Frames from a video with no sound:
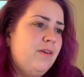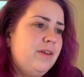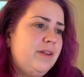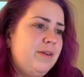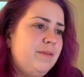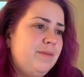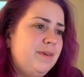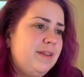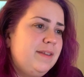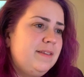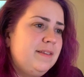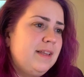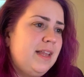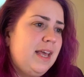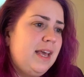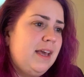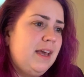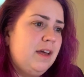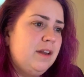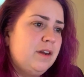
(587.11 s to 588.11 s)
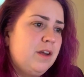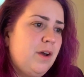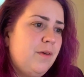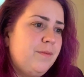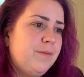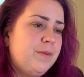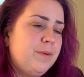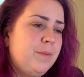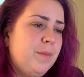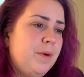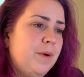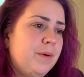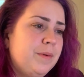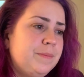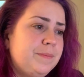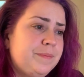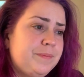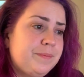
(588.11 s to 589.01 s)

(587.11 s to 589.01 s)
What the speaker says: and it wasn't like uncomfortable.